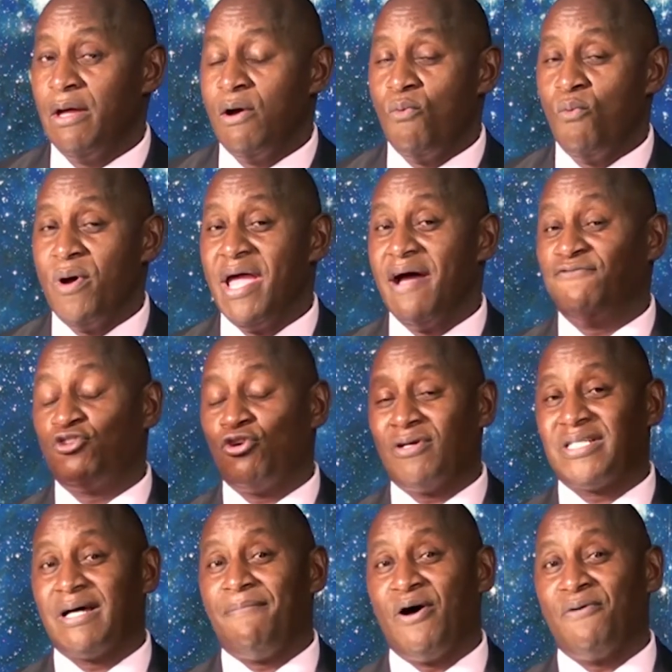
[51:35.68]
We have
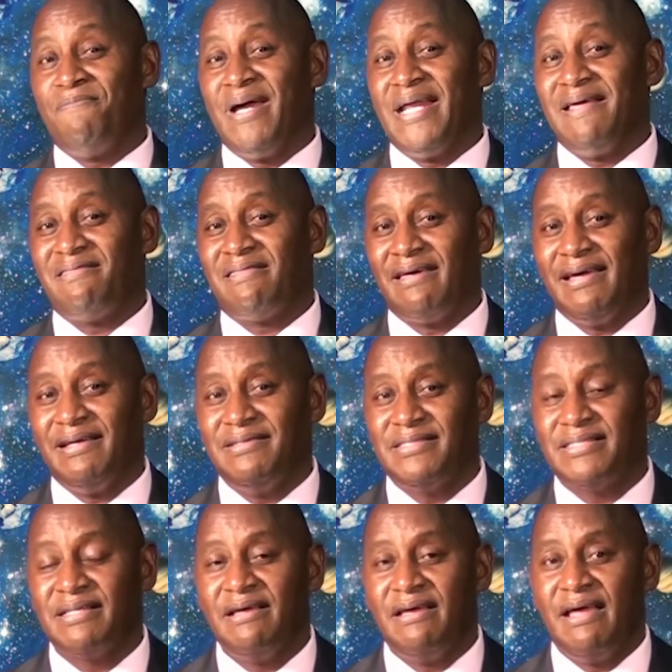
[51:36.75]
talked about many
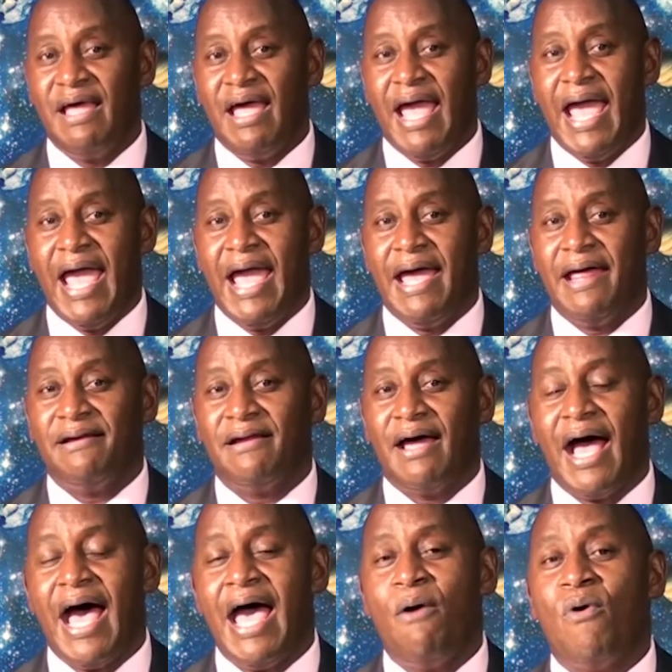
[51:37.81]
things, and
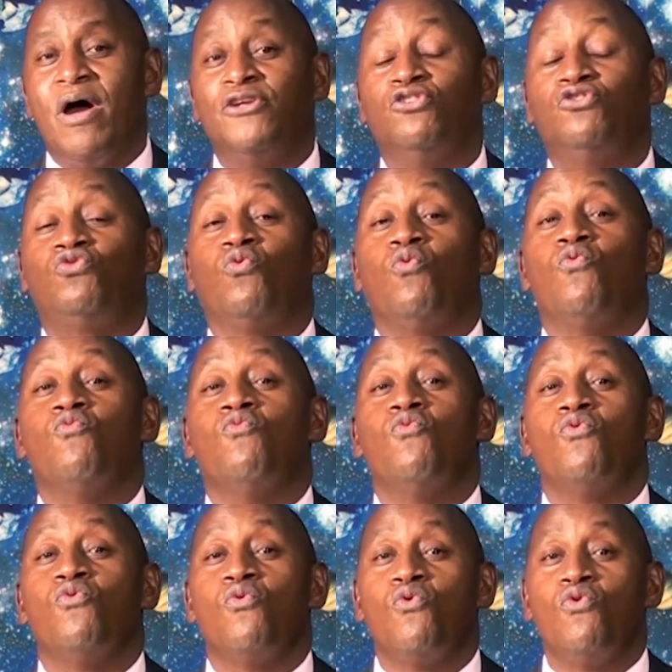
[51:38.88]
I want you to
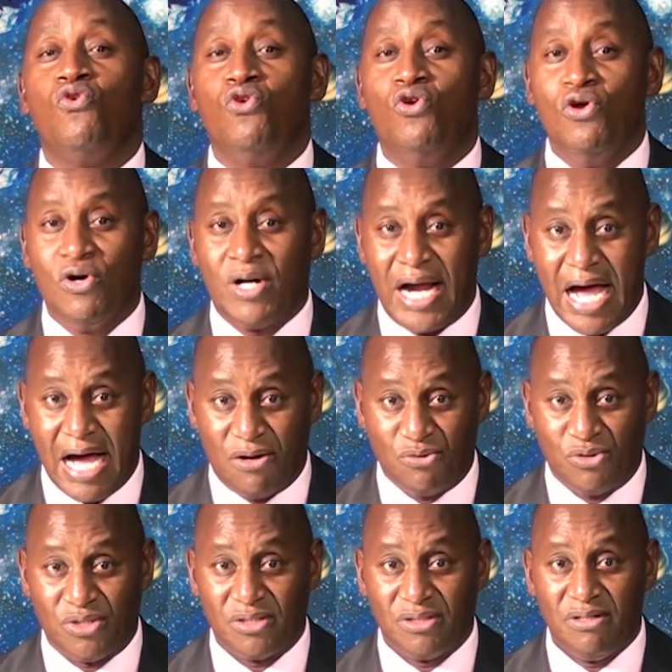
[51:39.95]
look
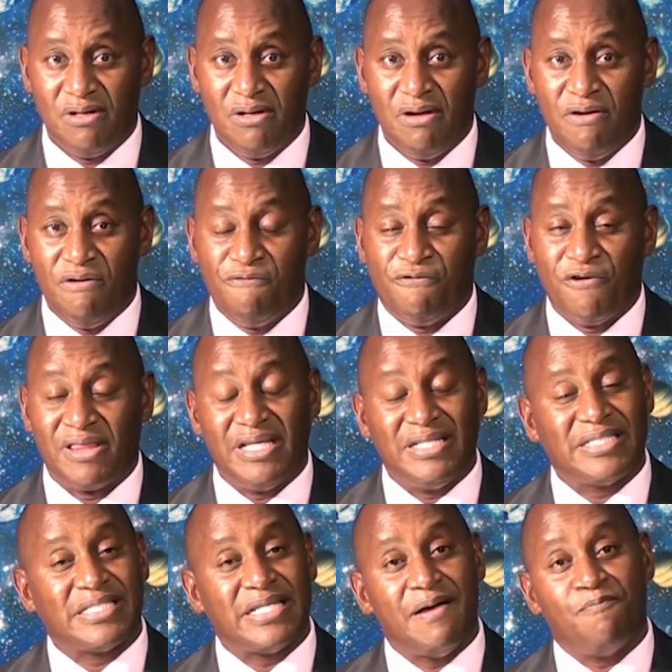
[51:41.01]
out for
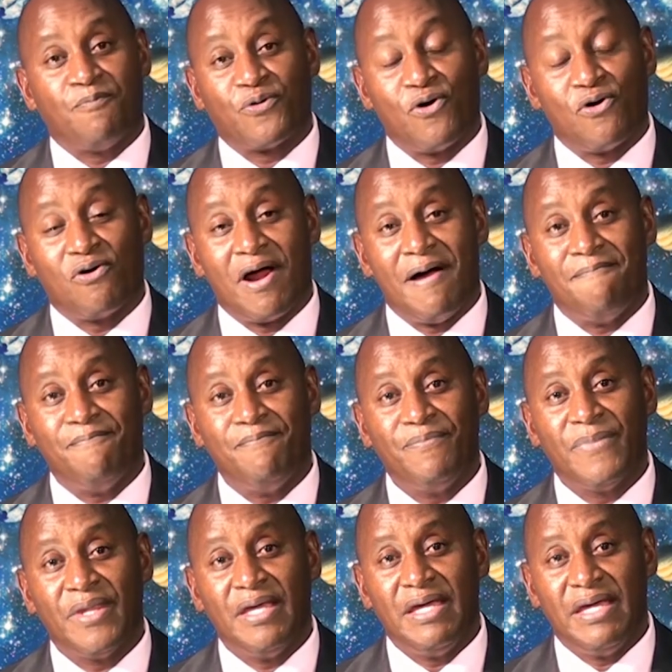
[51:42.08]
this same program
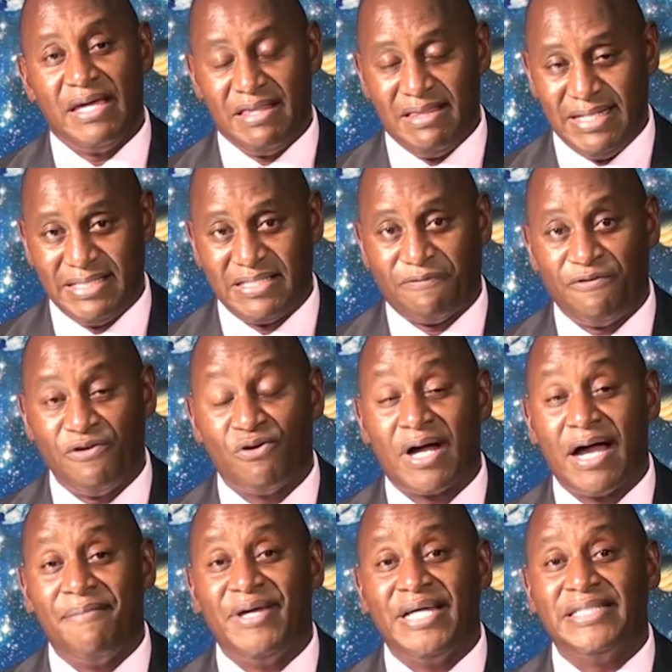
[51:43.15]
in these few
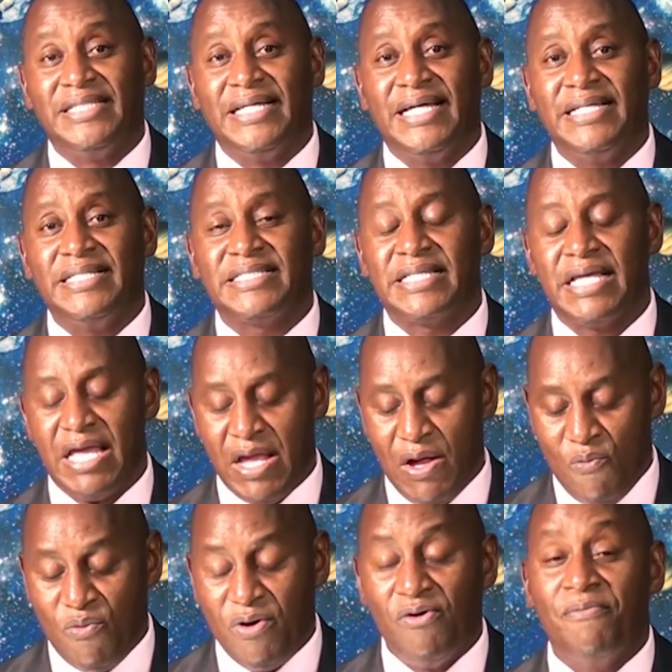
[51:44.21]
coming days.
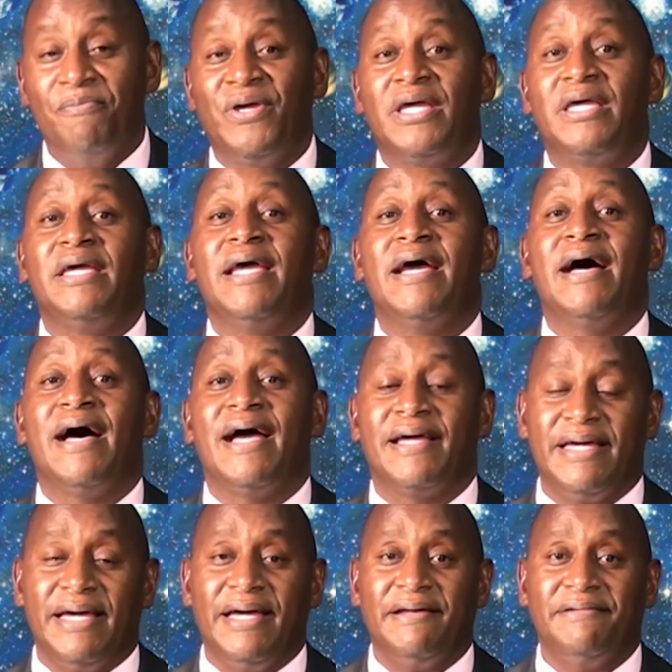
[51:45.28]
We will be here
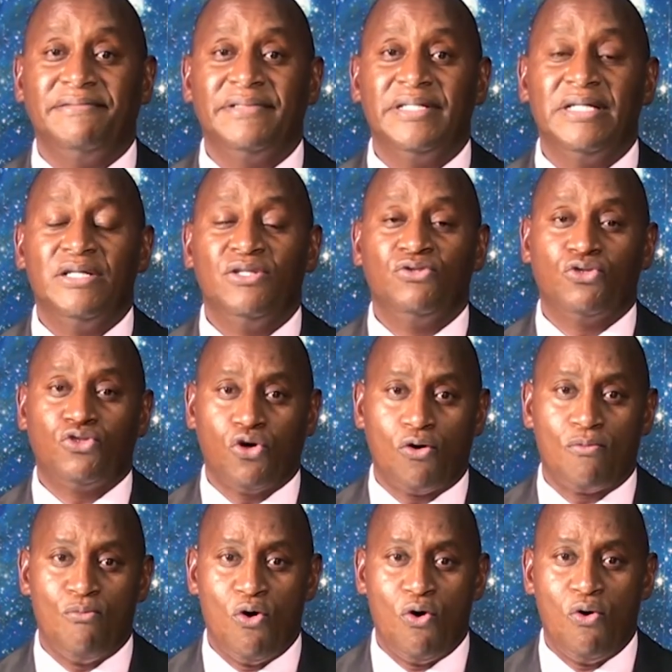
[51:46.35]
again to talk
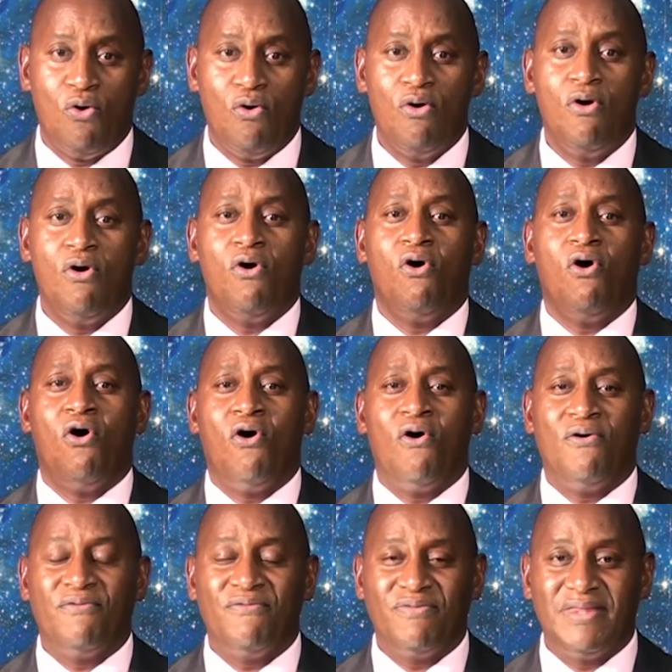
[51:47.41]
more
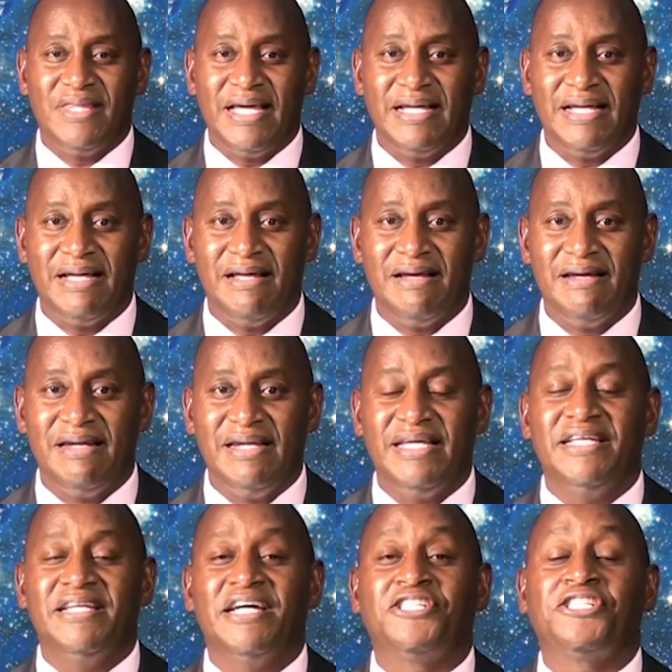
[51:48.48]
on the
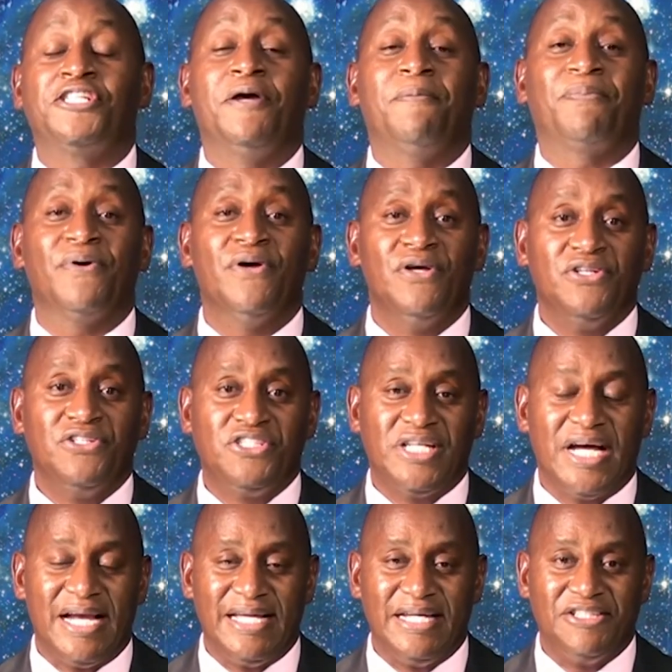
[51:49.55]
leadership
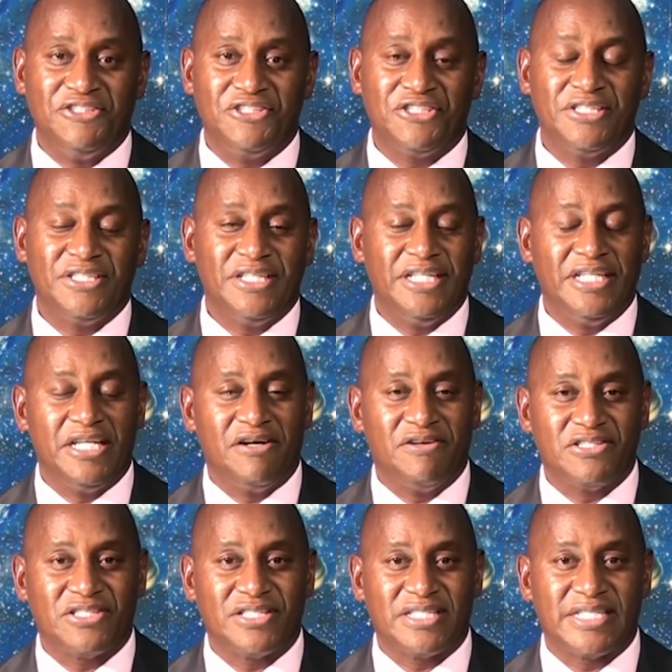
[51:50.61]
challenge in
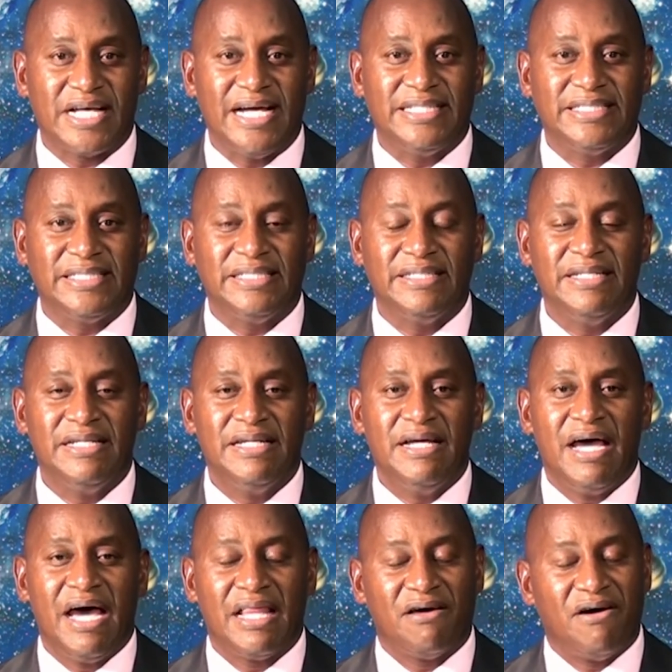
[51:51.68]
our society.
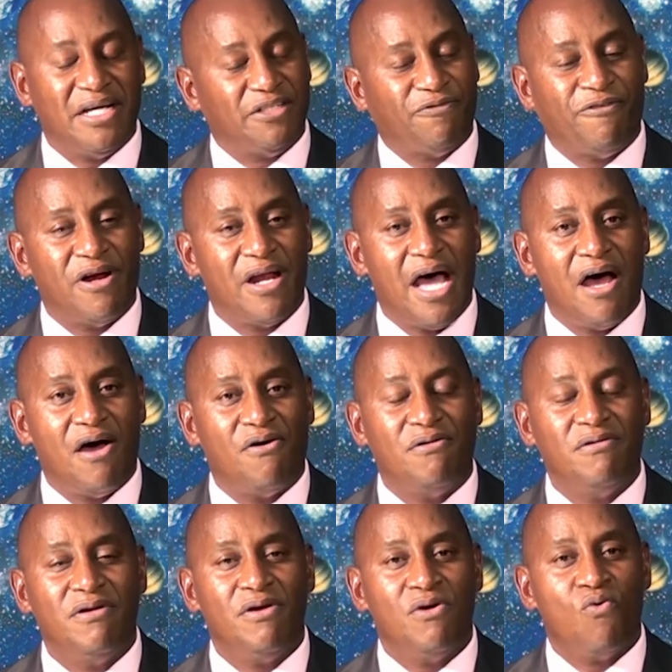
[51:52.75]
Otherwise, for
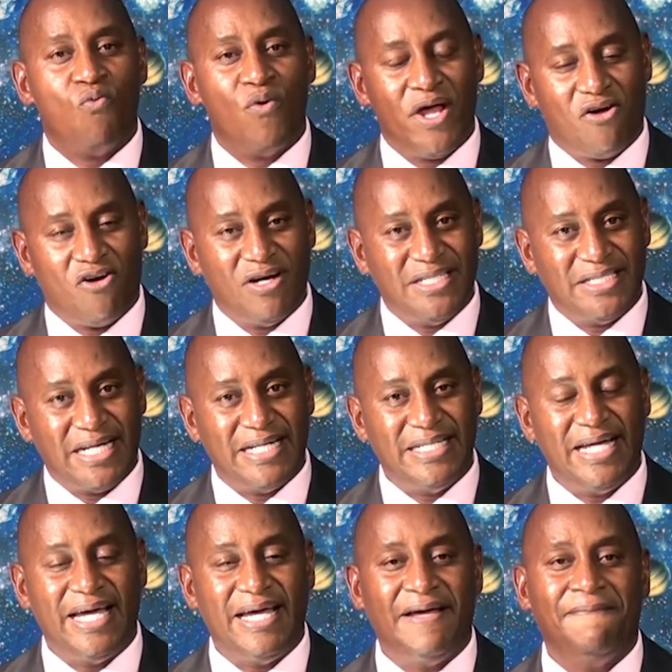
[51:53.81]
now, we call it a
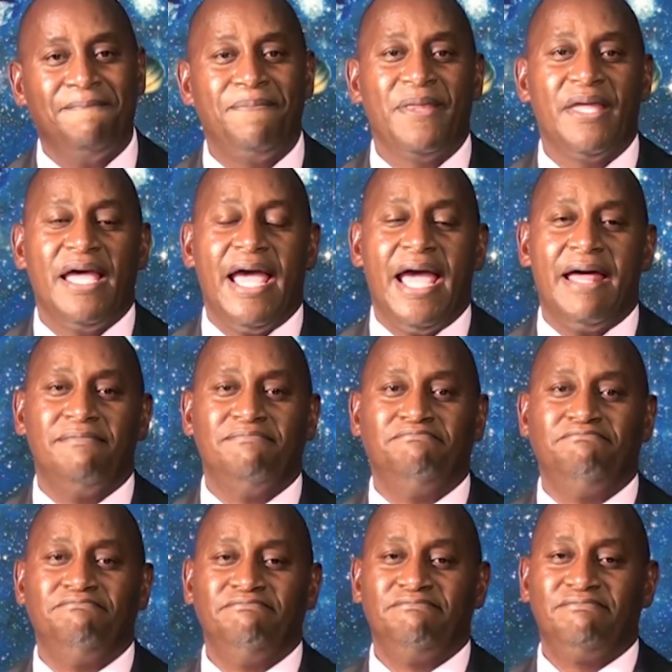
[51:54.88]
day, and